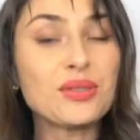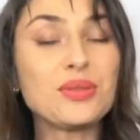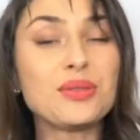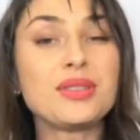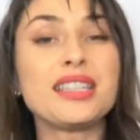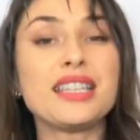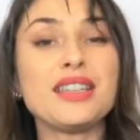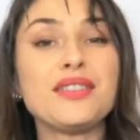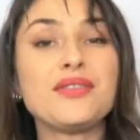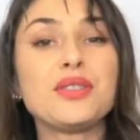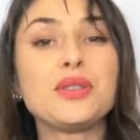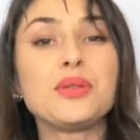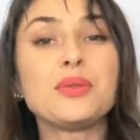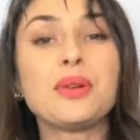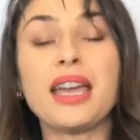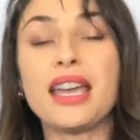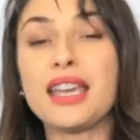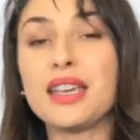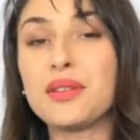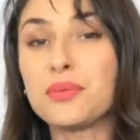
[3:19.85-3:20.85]
to give
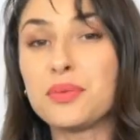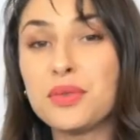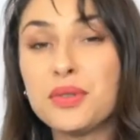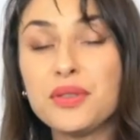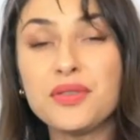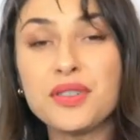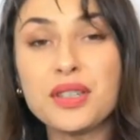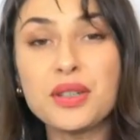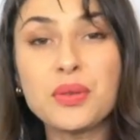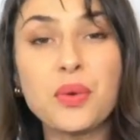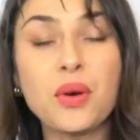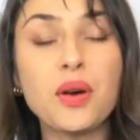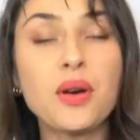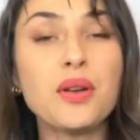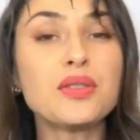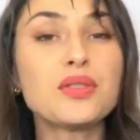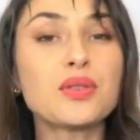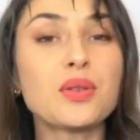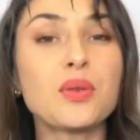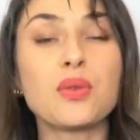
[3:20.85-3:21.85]
you a roofing
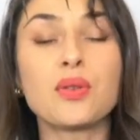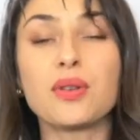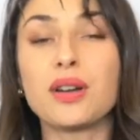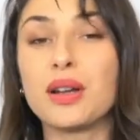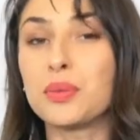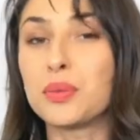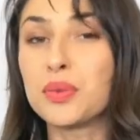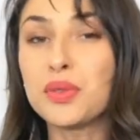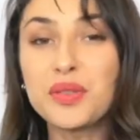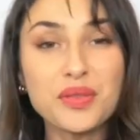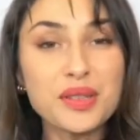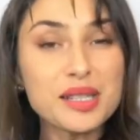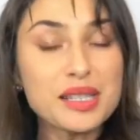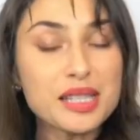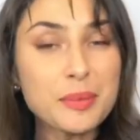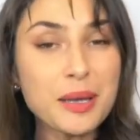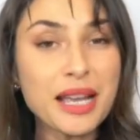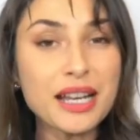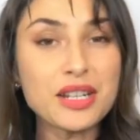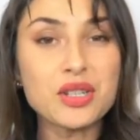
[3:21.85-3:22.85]
quote or a roof
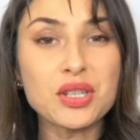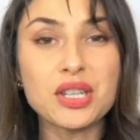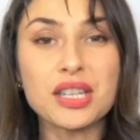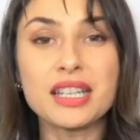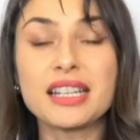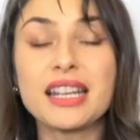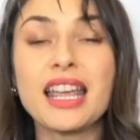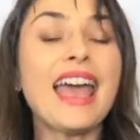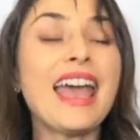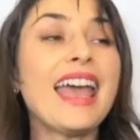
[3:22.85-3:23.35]
inspection,